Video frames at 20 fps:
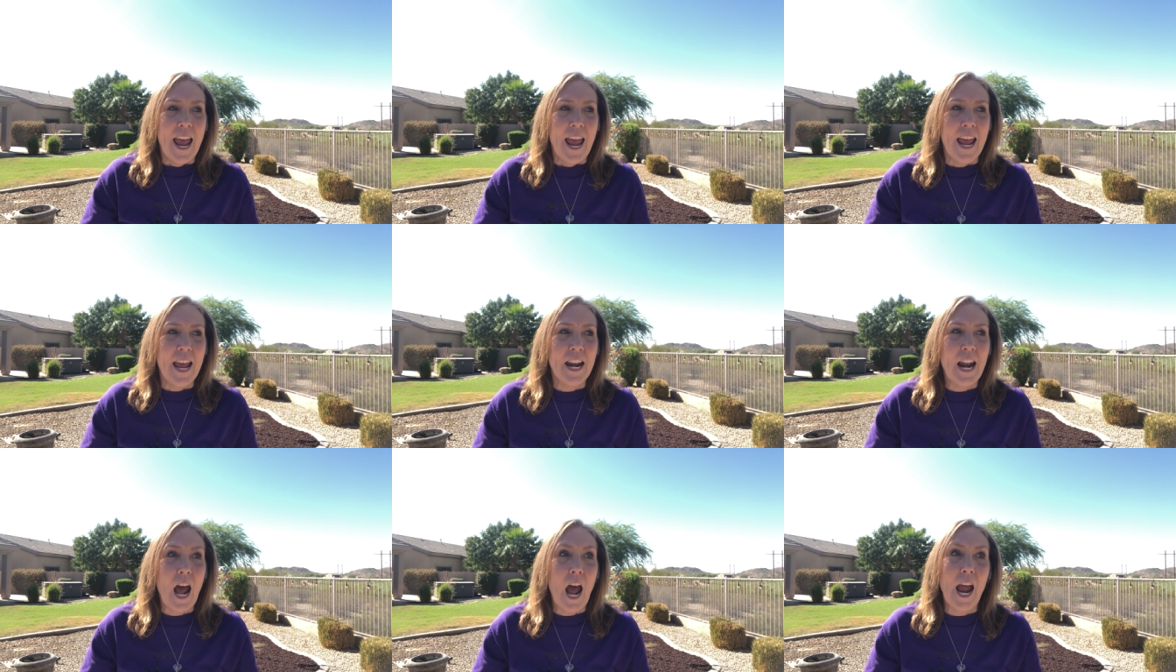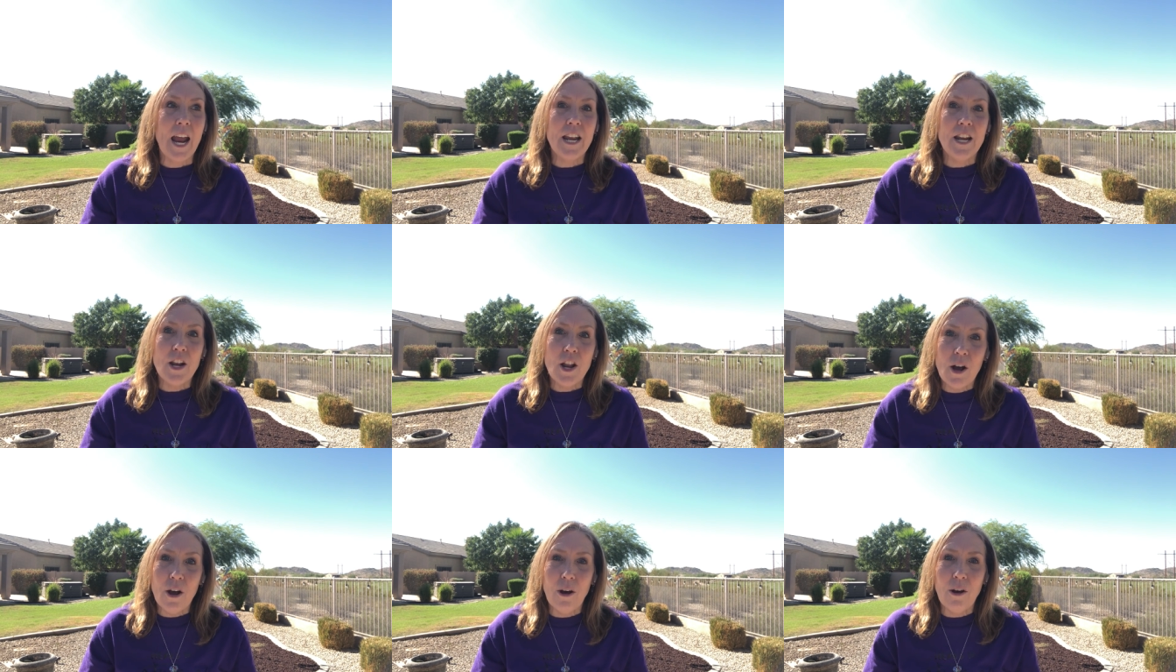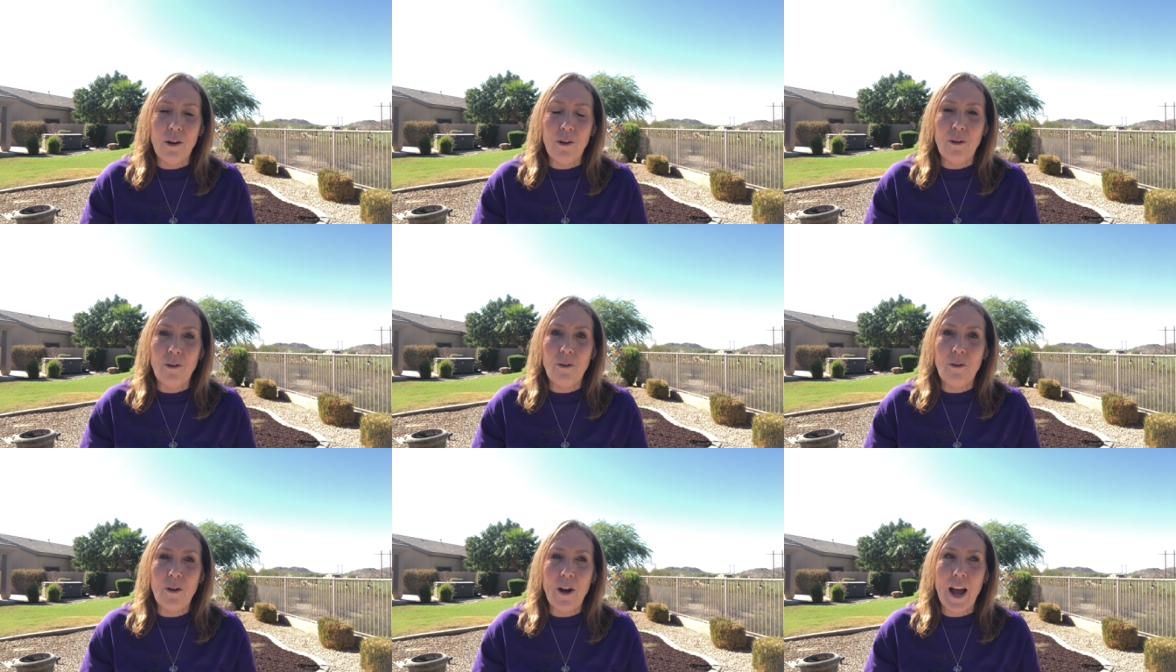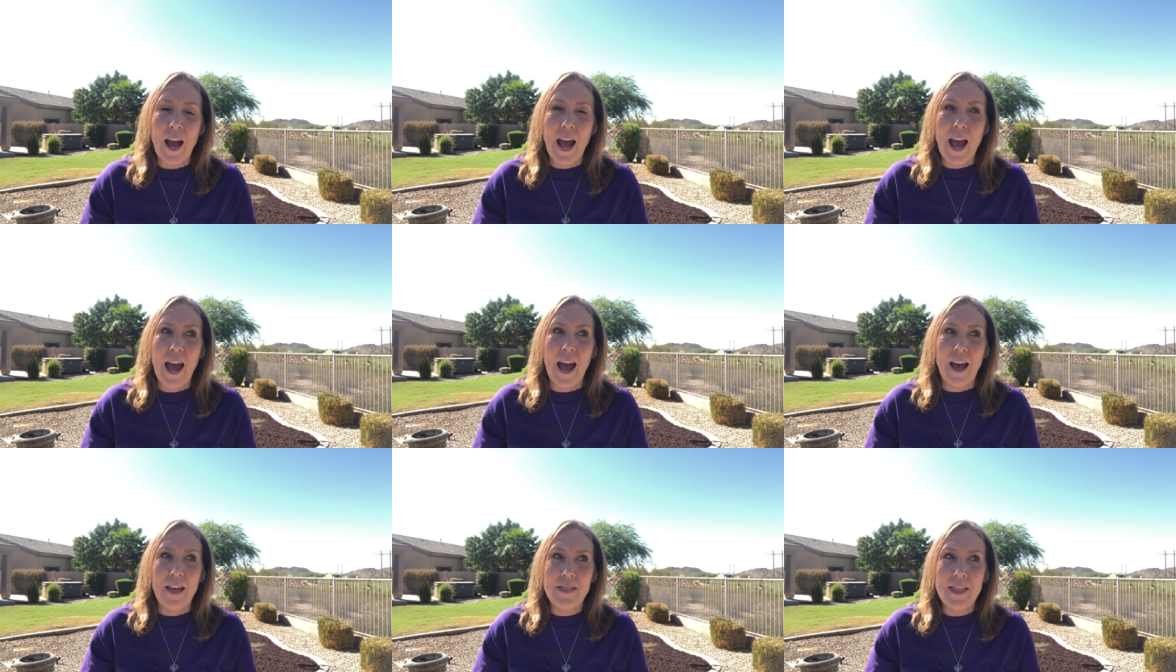And I know
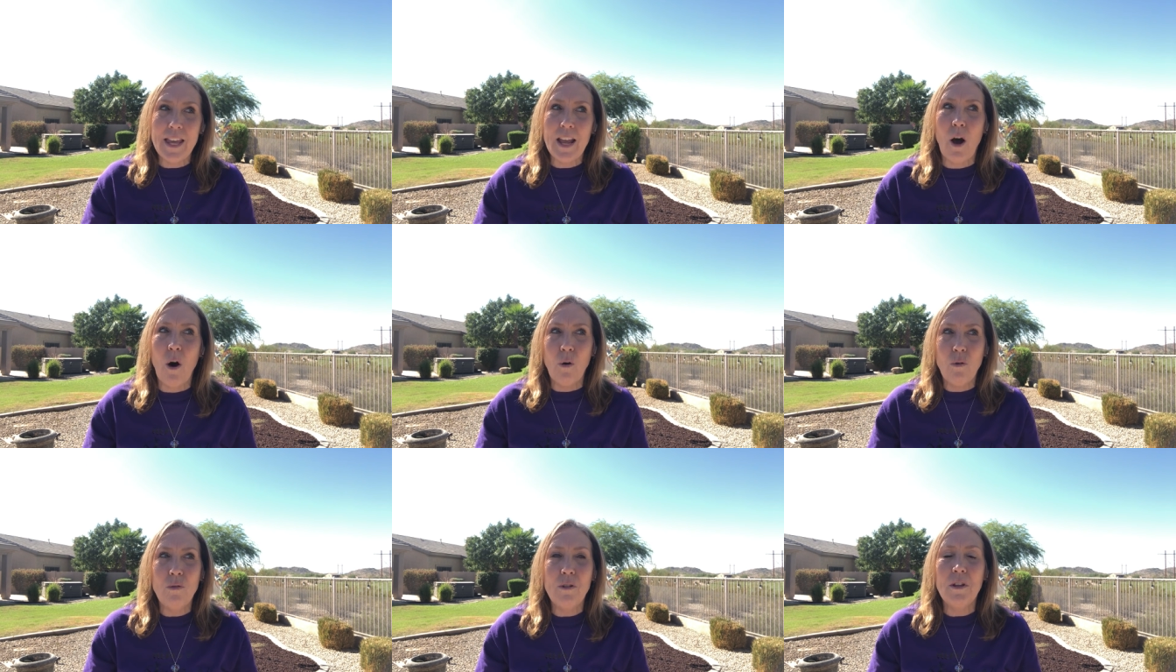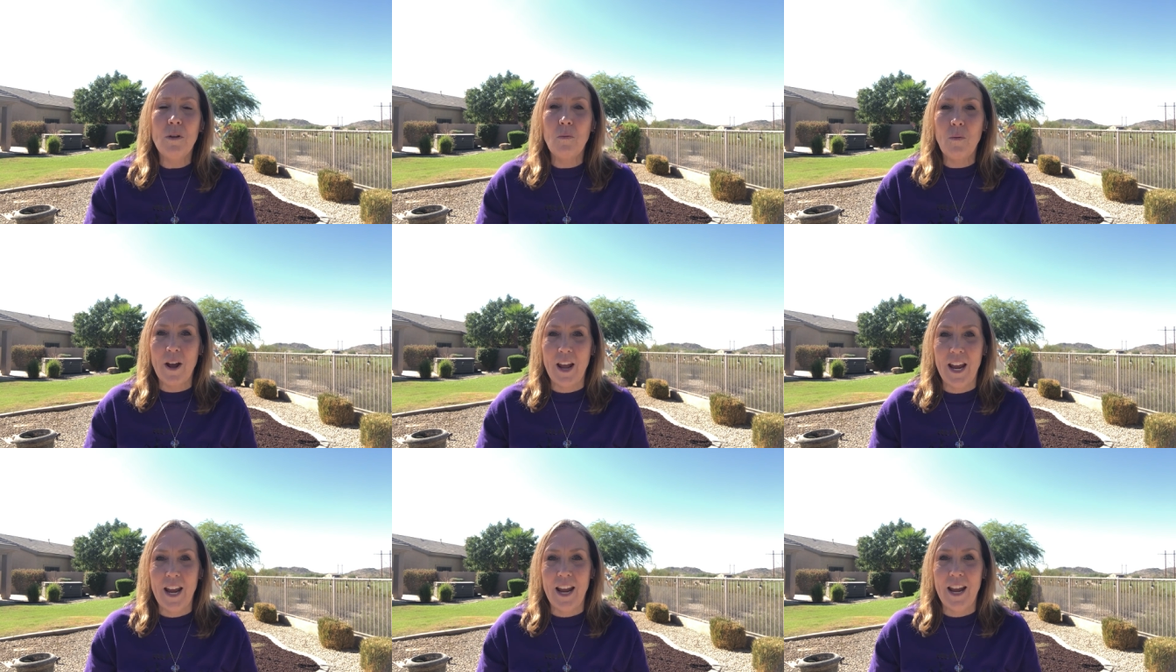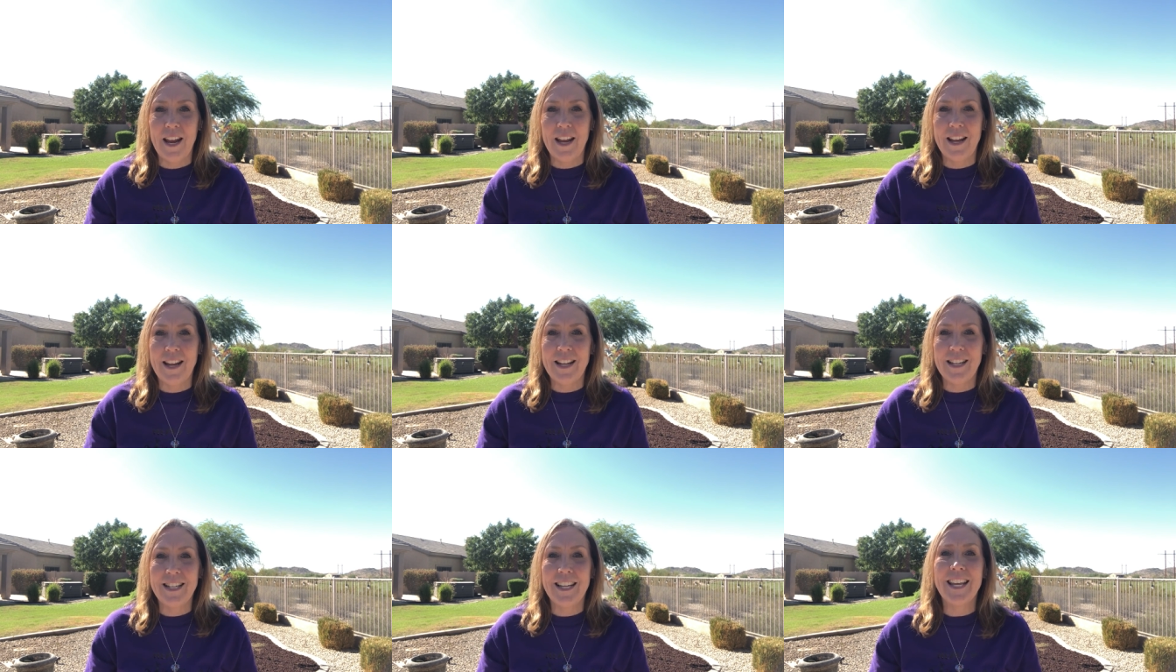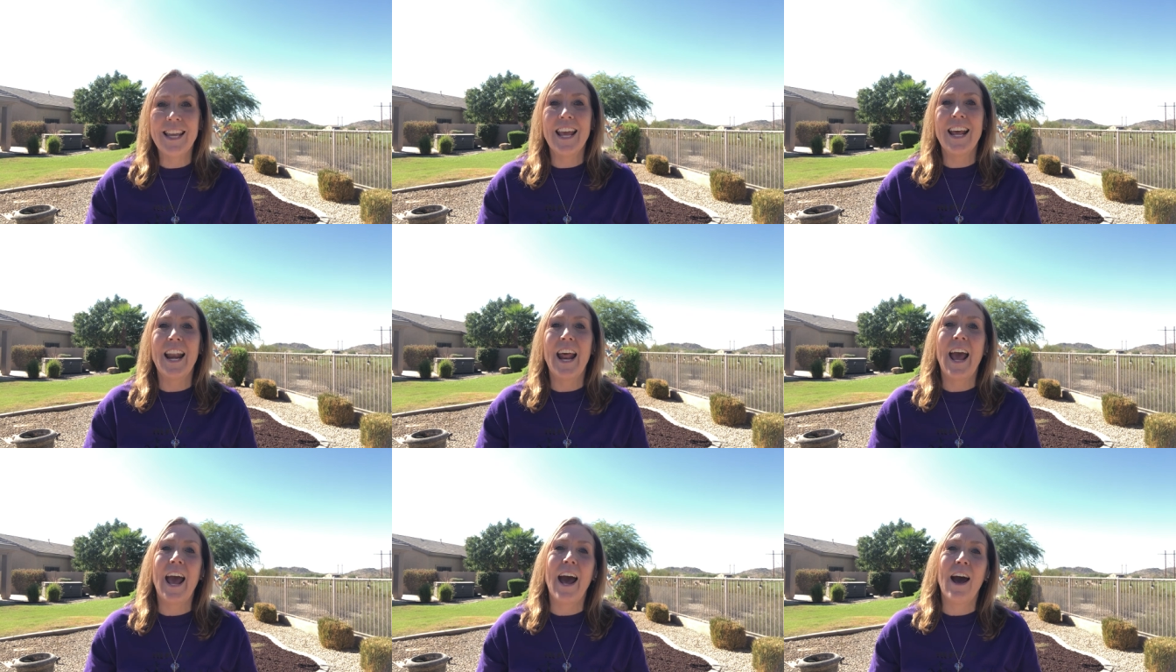the only way to
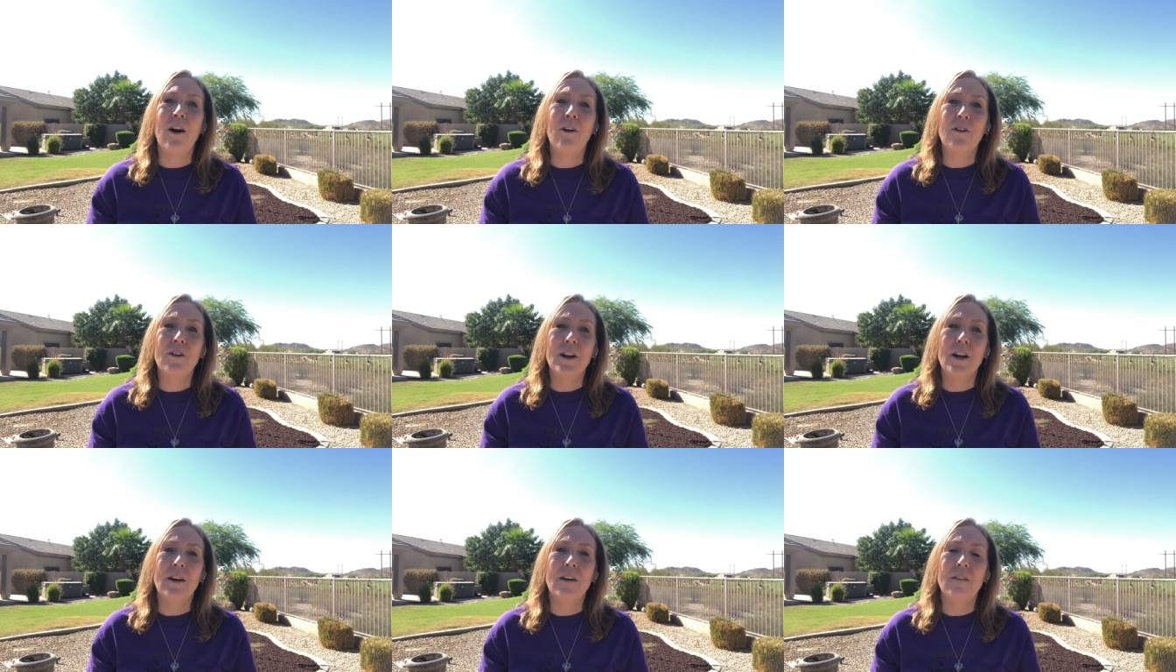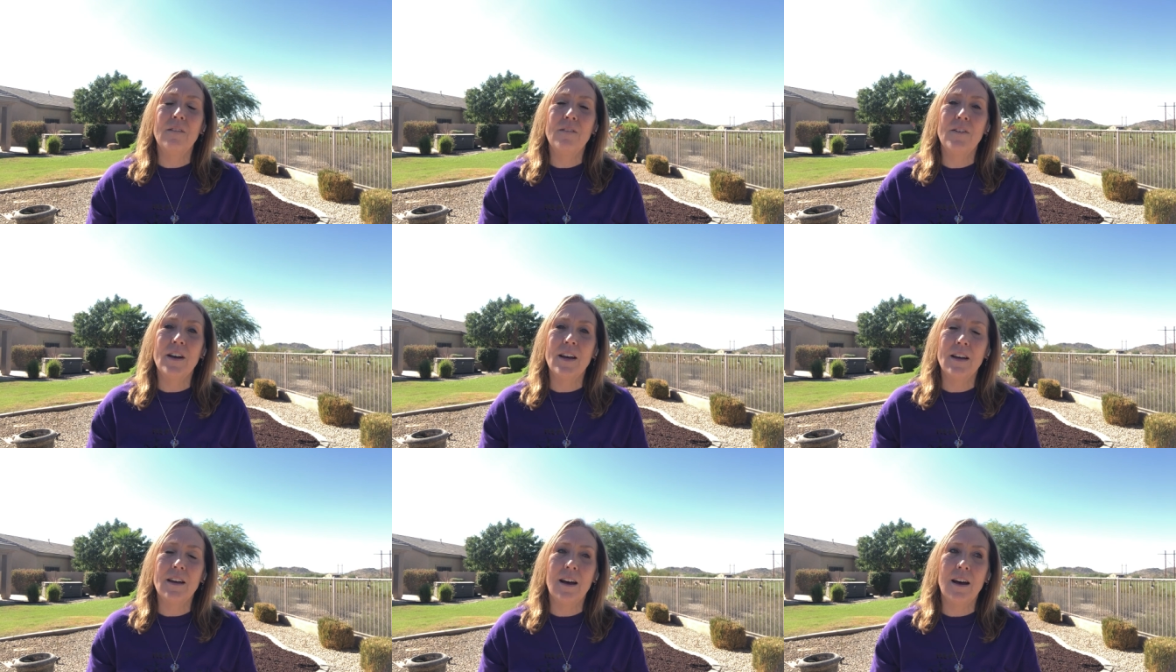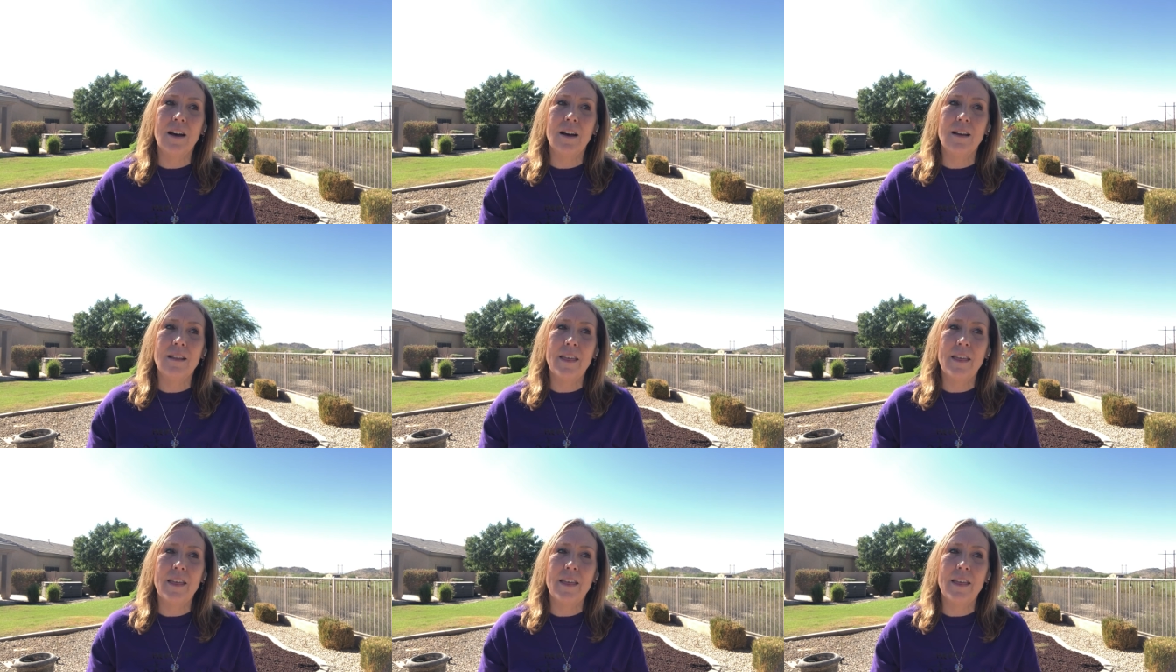get out of uh,